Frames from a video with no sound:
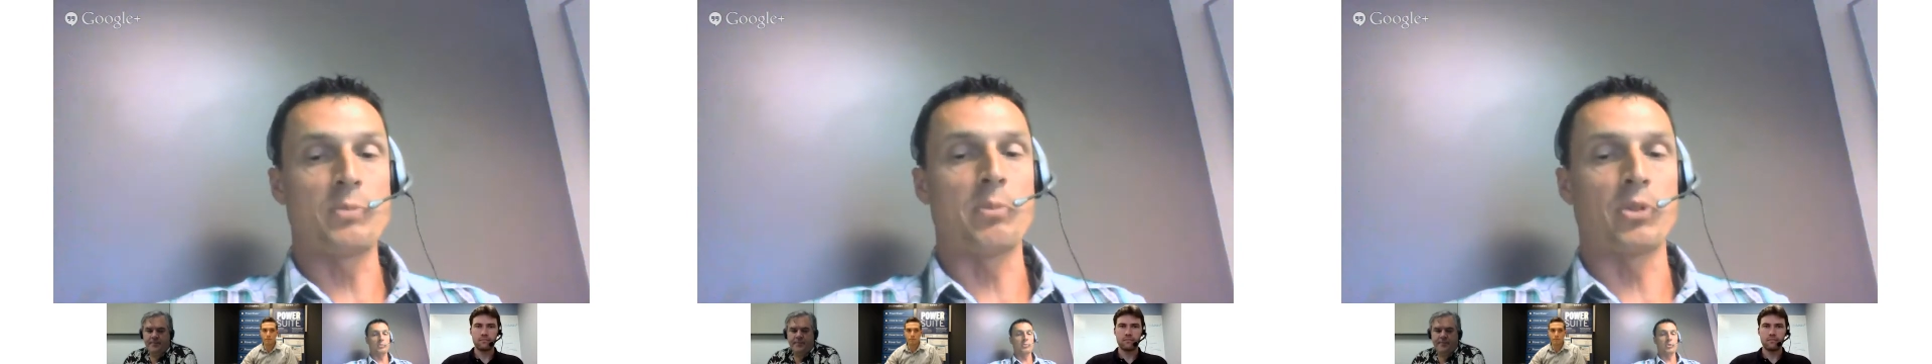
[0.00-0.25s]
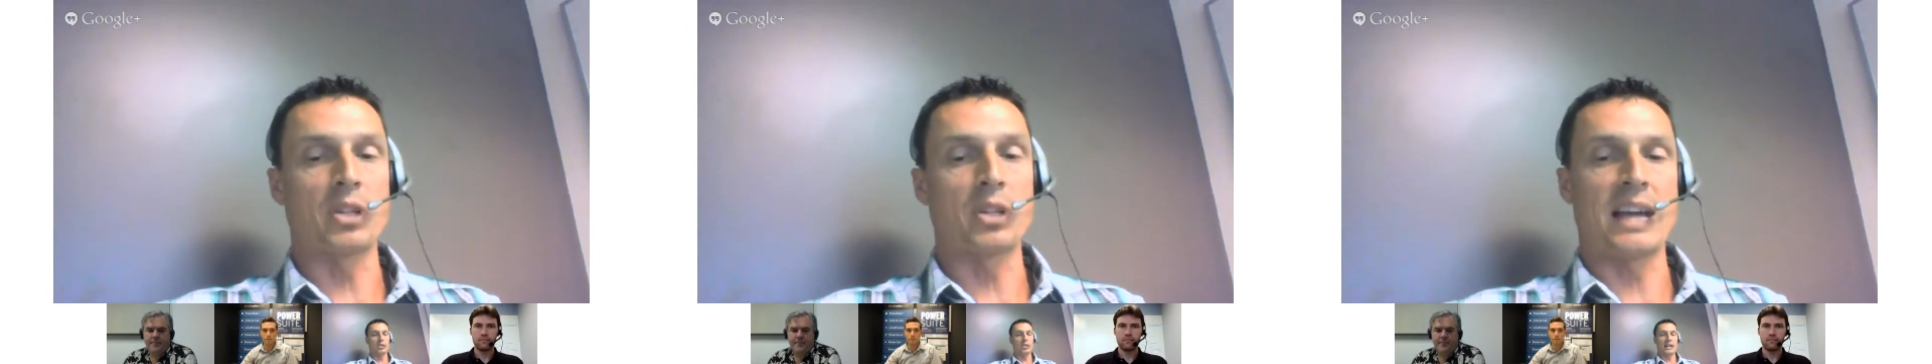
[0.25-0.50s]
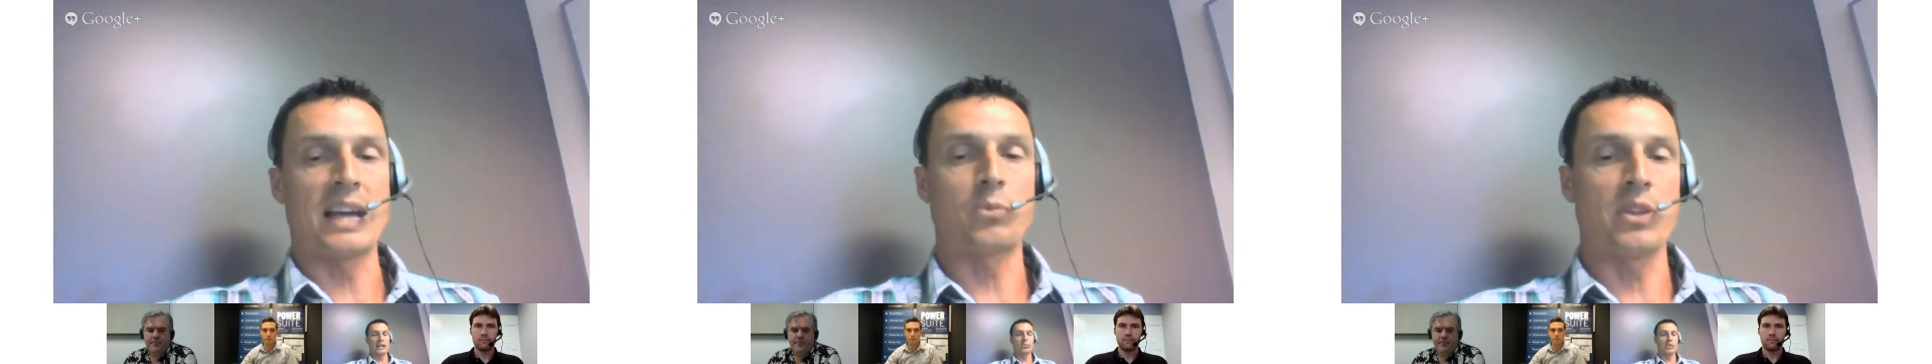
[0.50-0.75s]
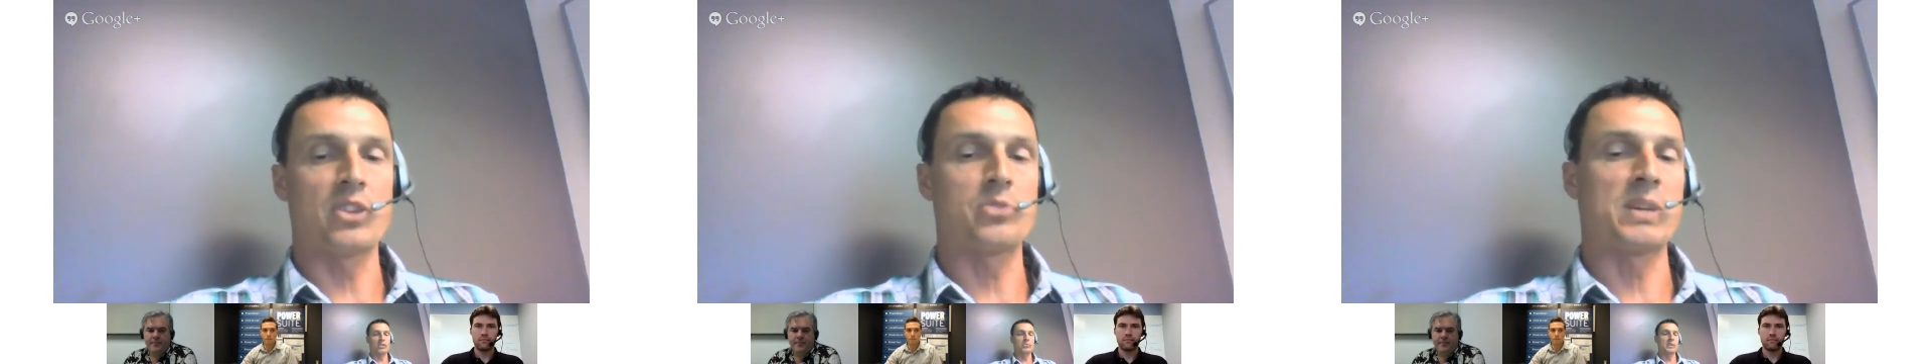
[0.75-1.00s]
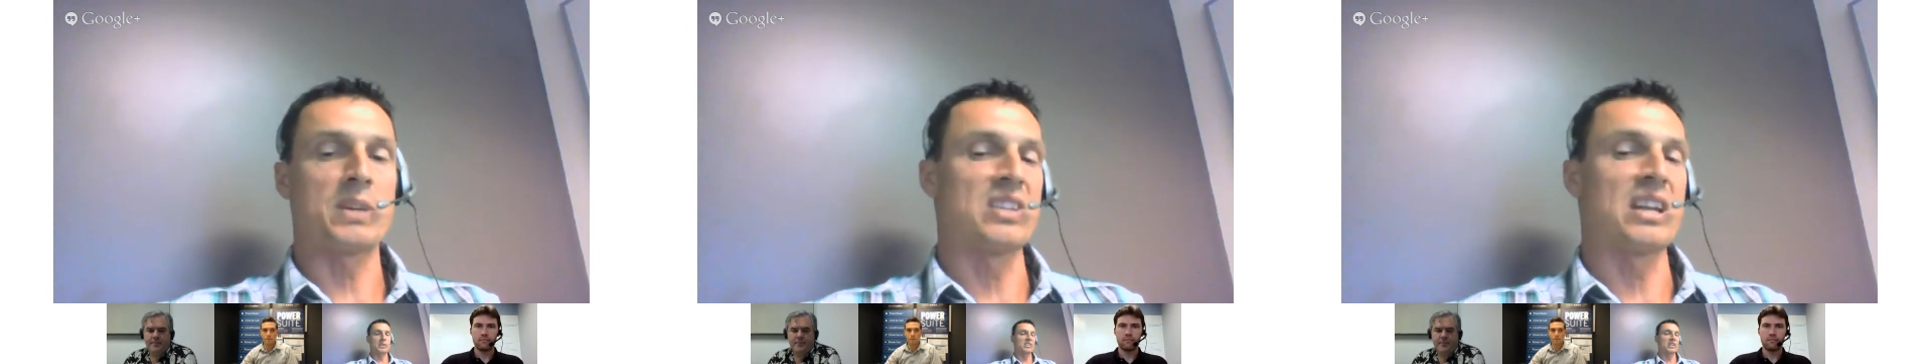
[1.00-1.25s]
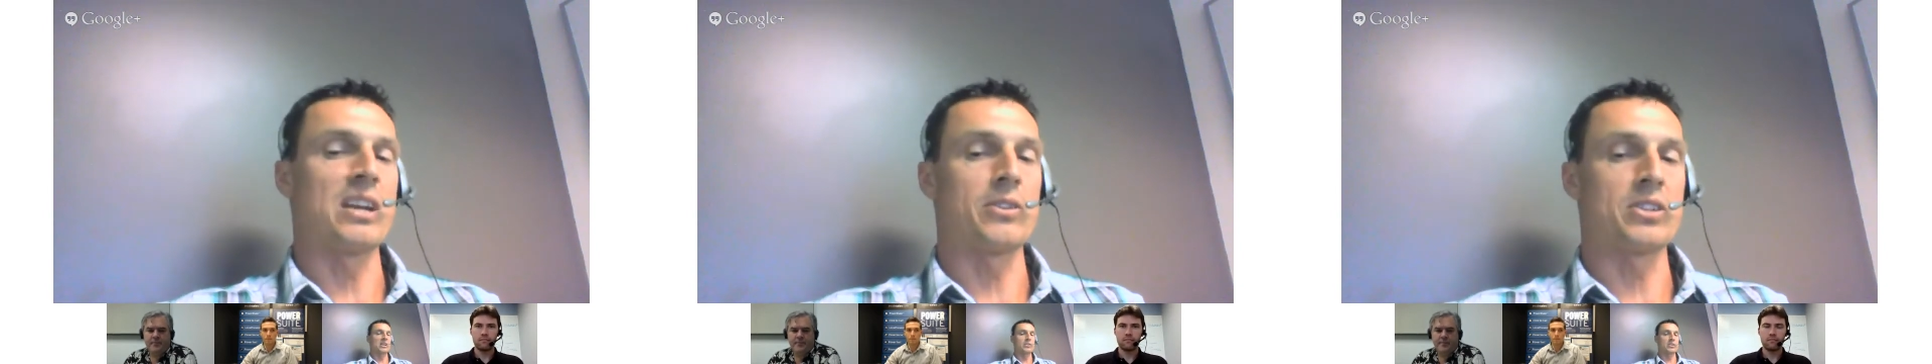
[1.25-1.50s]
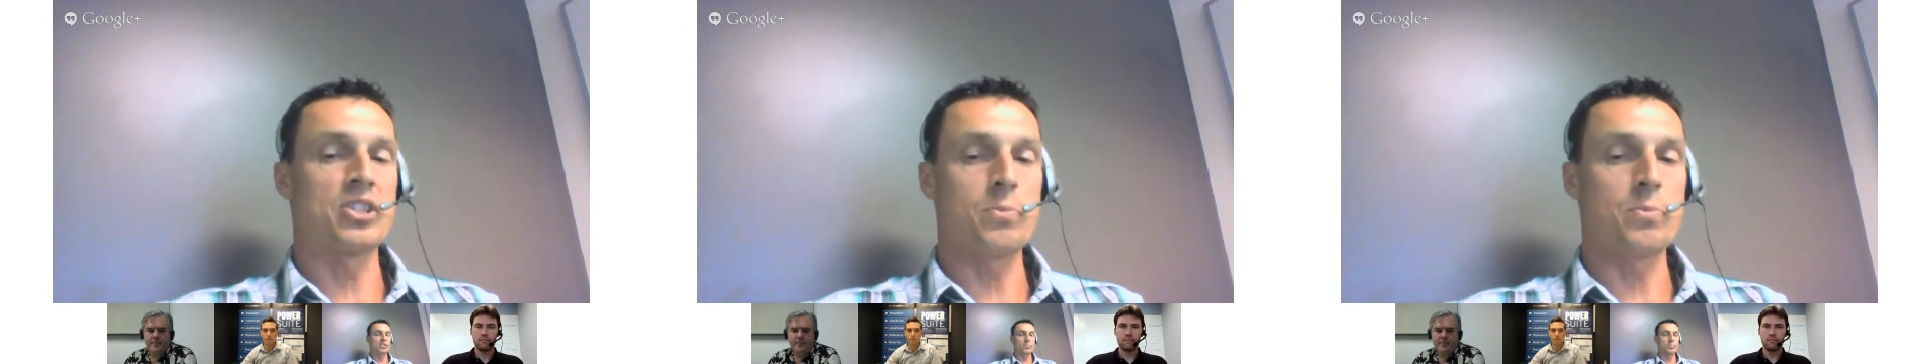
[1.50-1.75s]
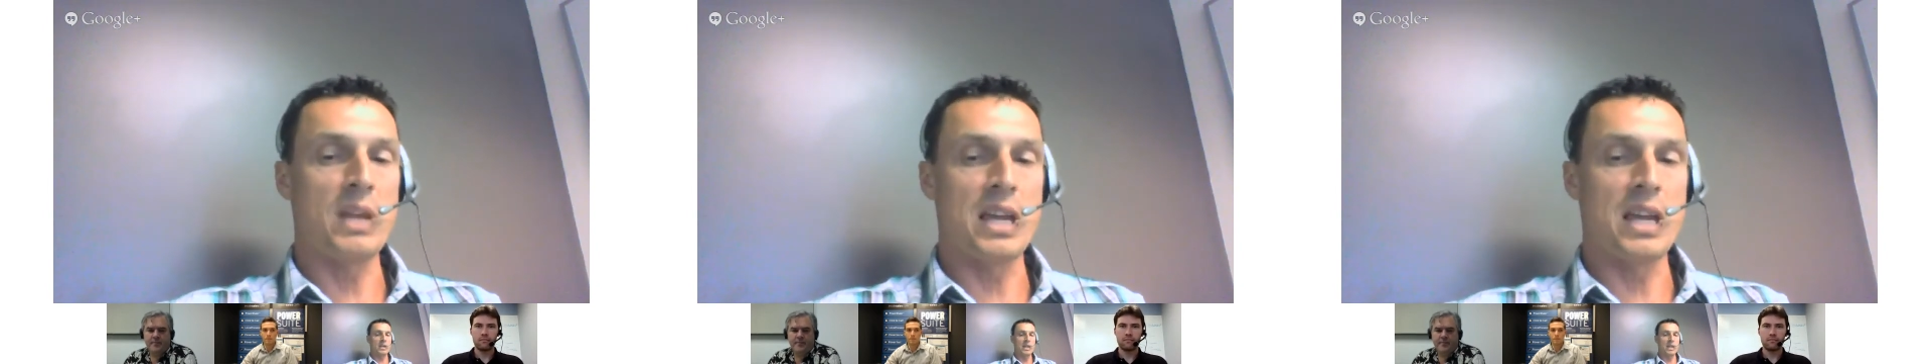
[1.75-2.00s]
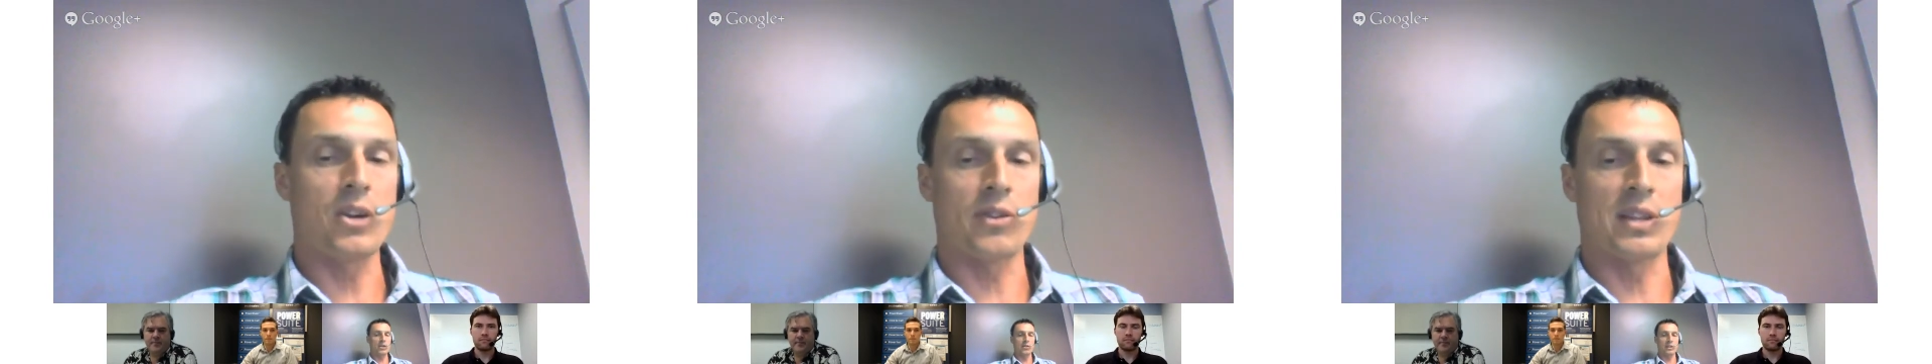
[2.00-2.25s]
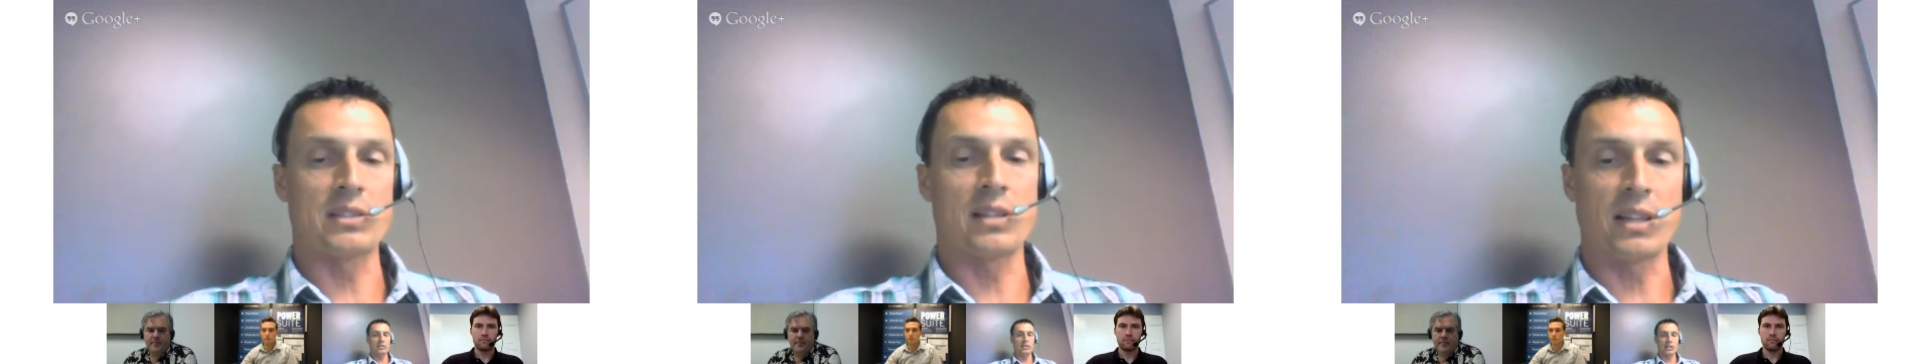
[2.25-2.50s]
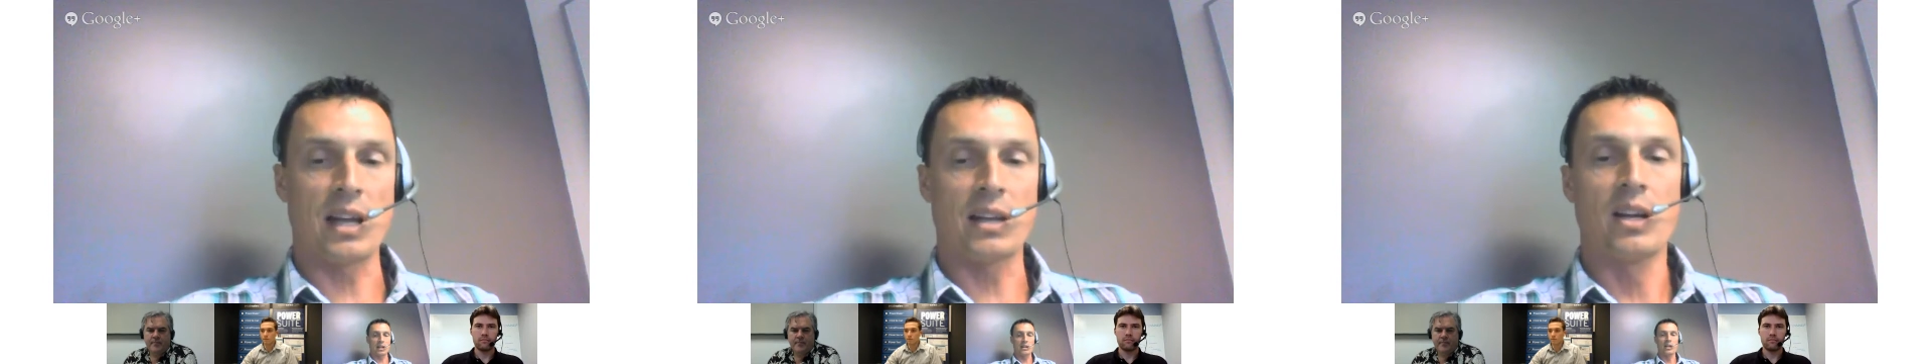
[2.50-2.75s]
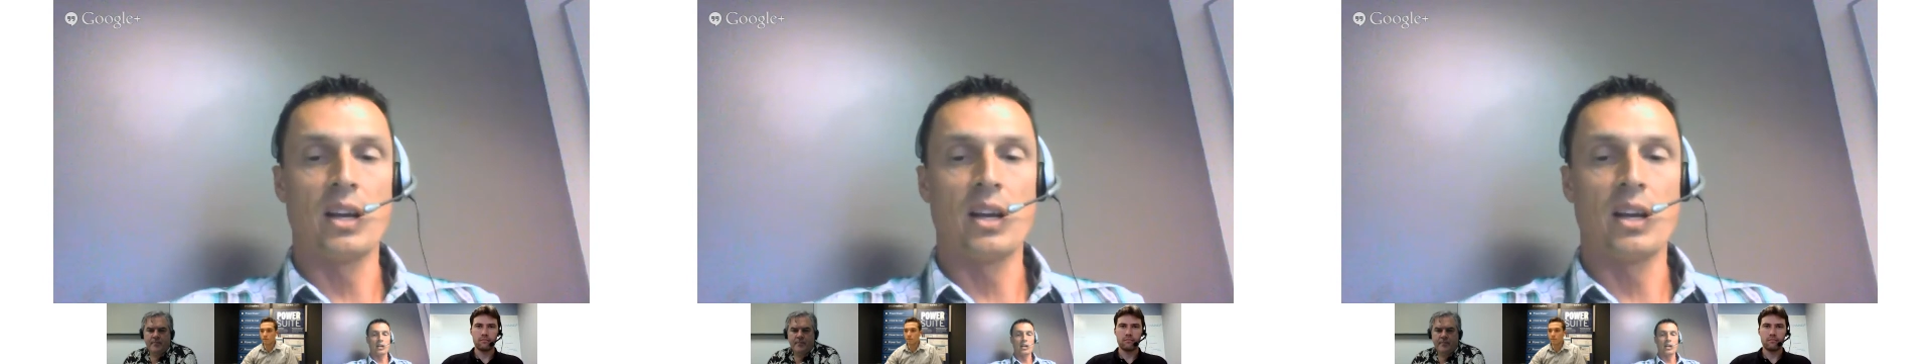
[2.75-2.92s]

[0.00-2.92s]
People connect with us because they hear us speak or things like that,